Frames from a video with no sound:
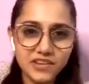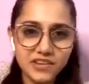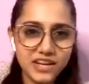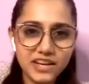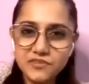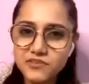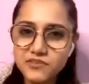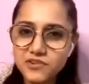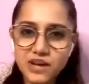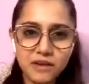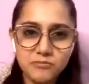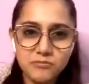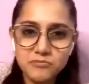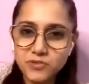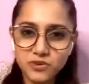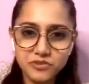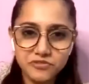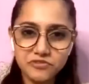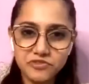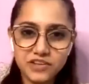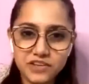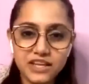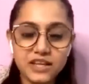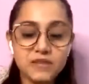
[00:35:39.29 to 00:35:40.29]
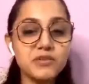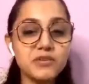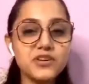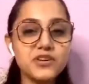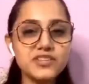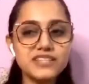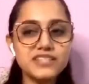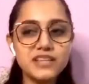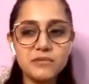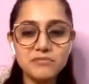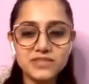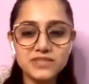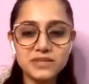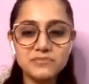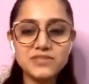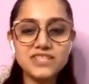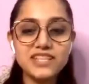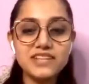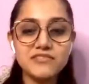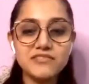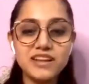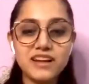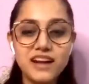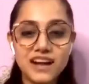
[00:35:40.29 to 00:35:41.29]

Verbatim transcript: whenever i'm not feeling because sometimes